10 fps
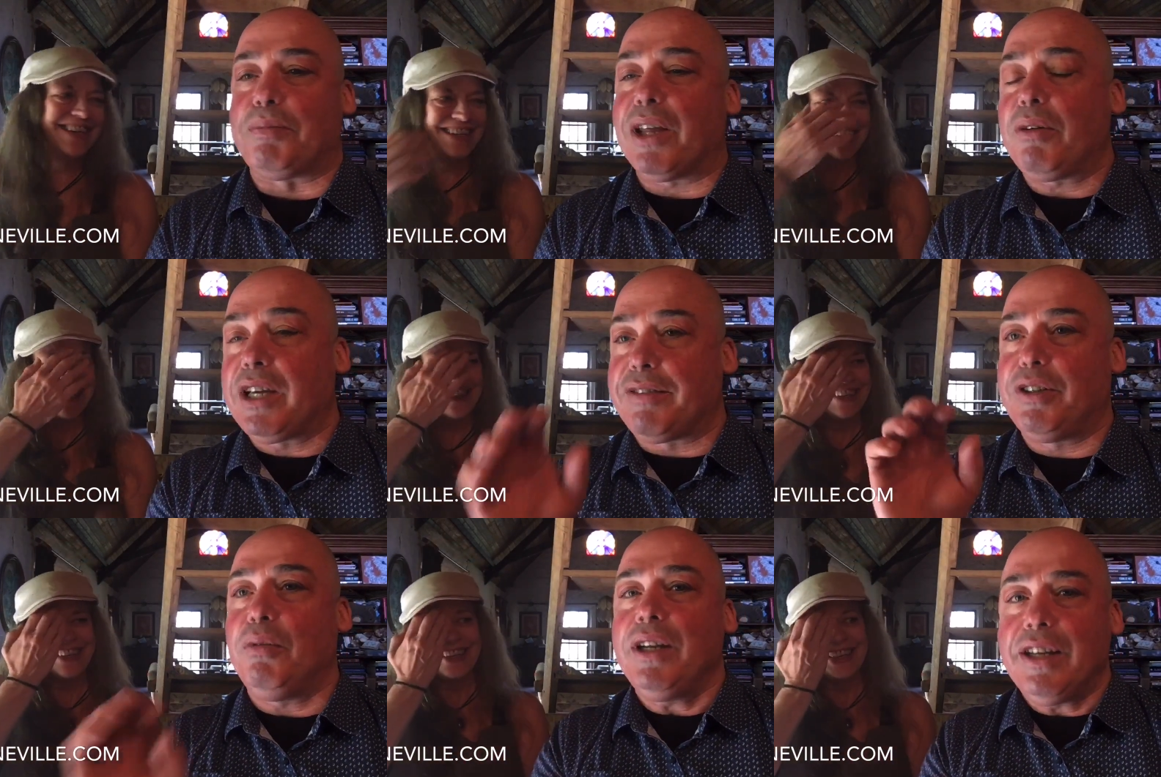Speaker 1: the way, if you
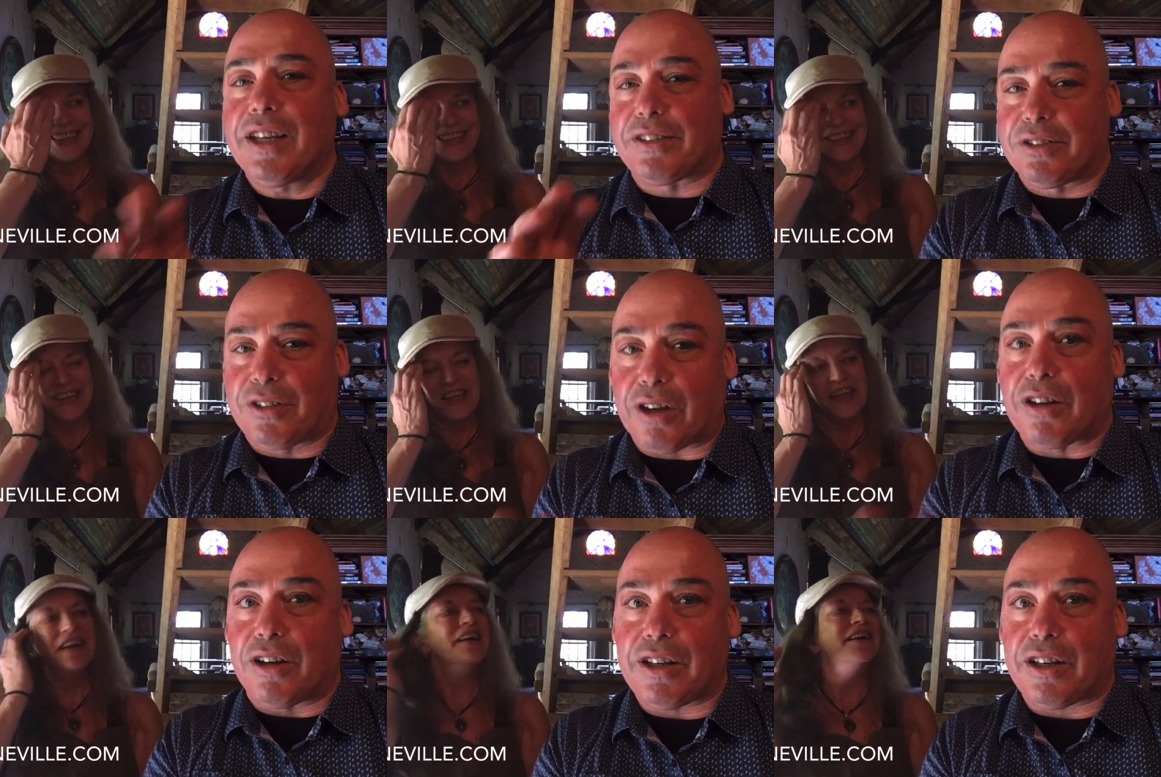want to get stuck
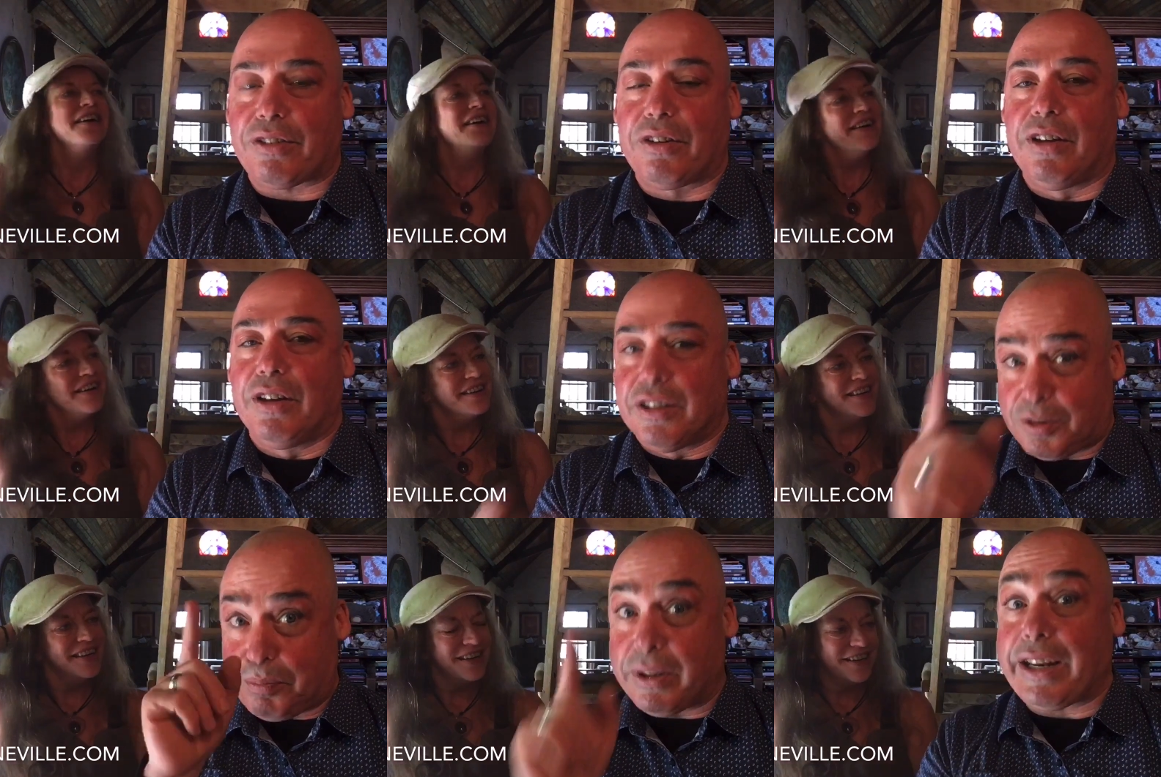on this,
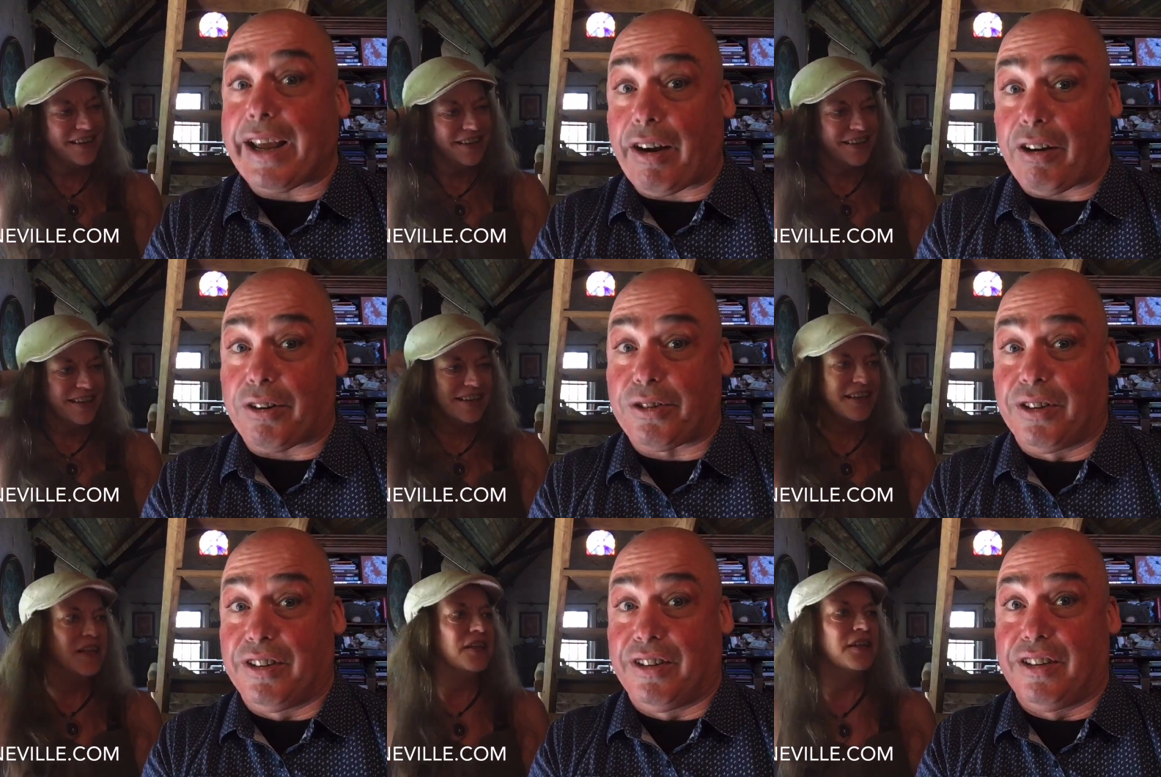split hairs,
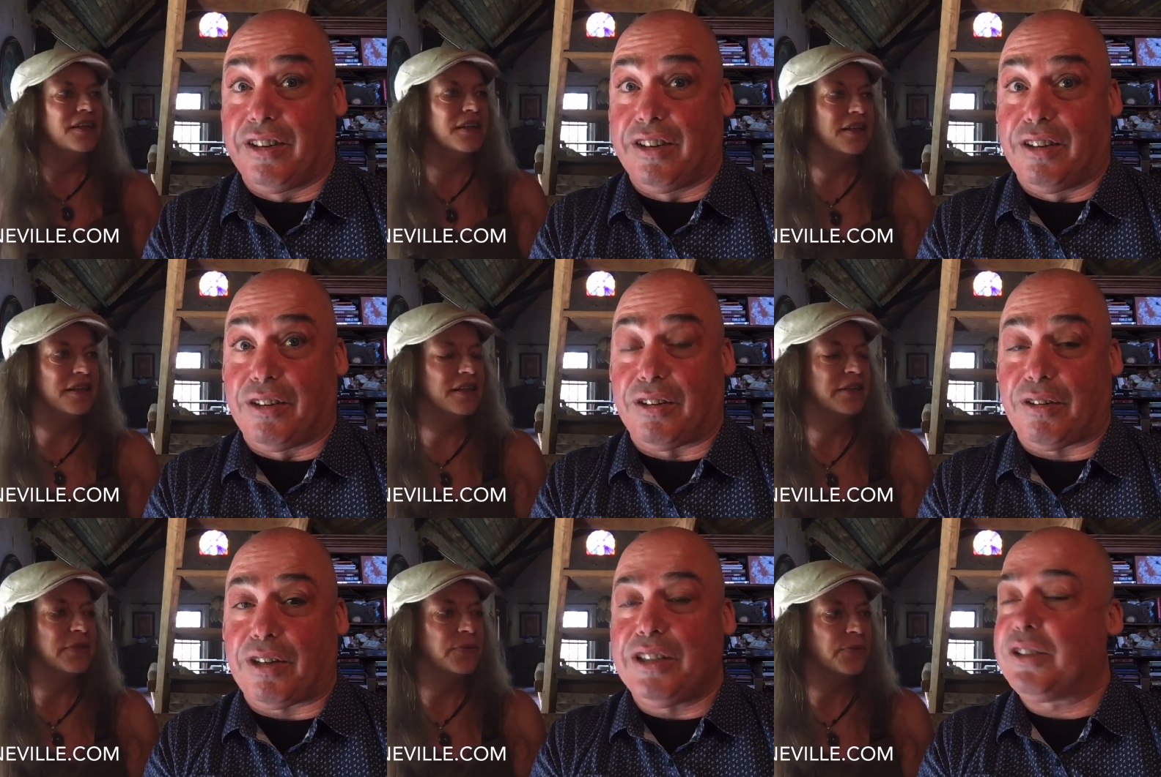
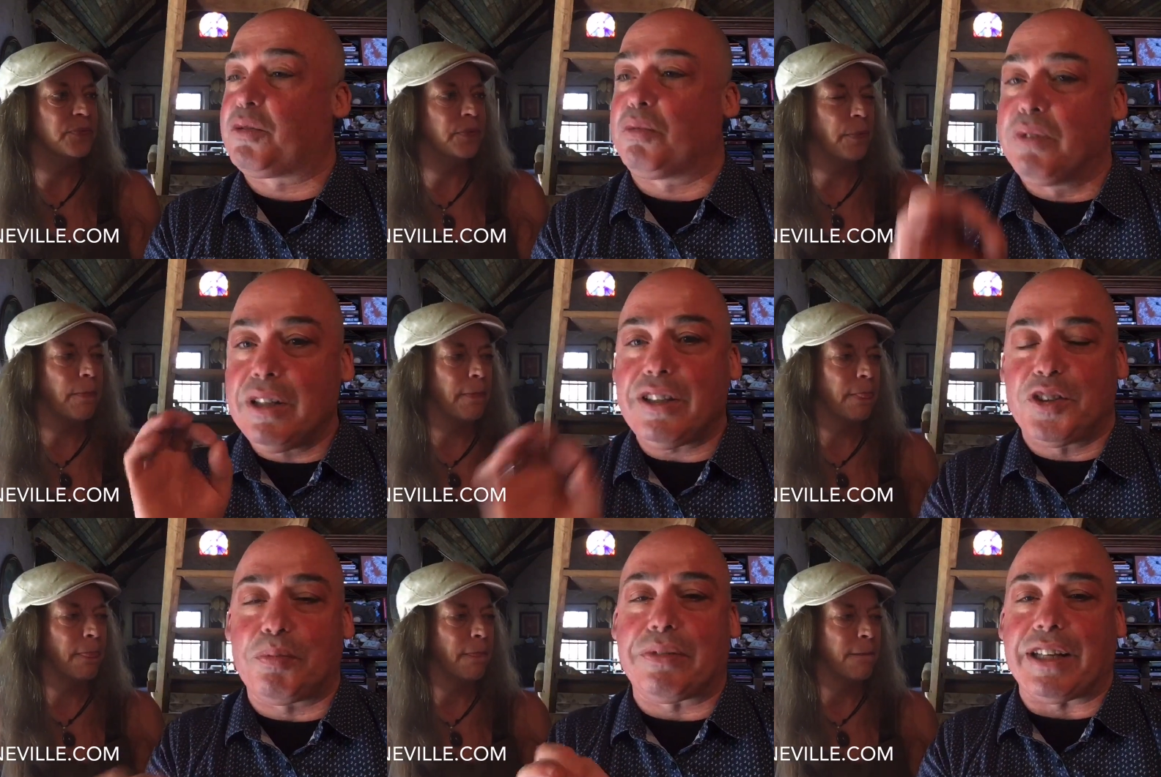right? Just really
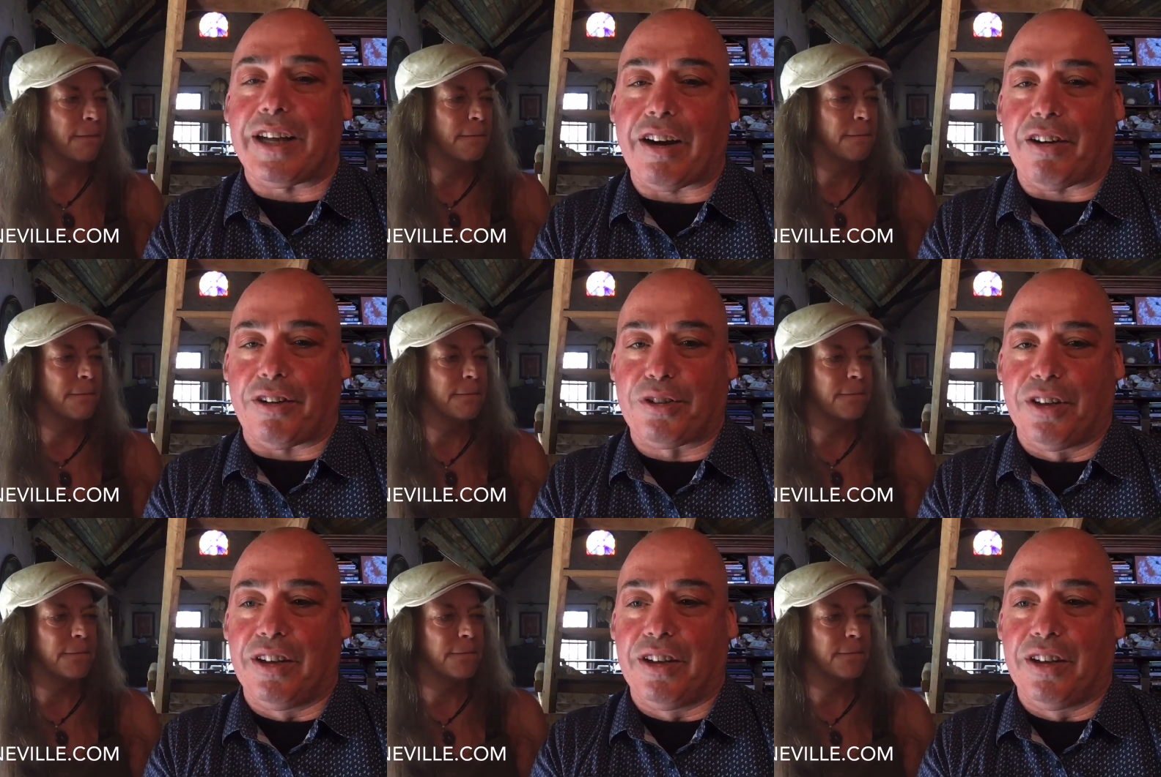split hairs.